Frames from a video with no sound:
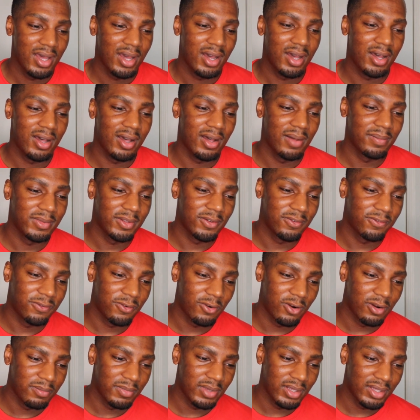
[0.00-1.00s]
The
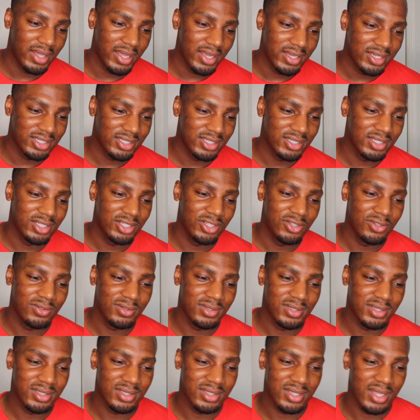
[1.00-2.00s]
formulation
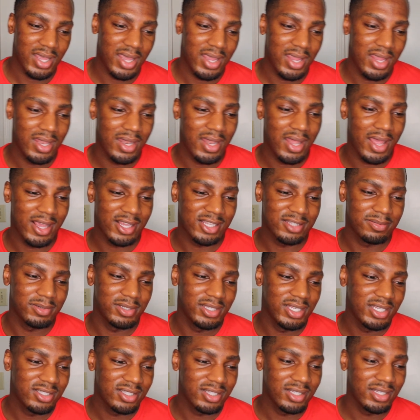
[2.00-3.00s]
uses an
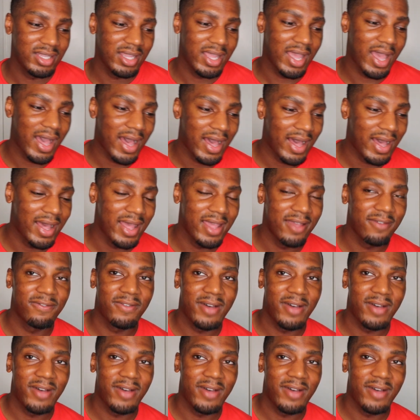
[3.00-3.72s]
exponentially high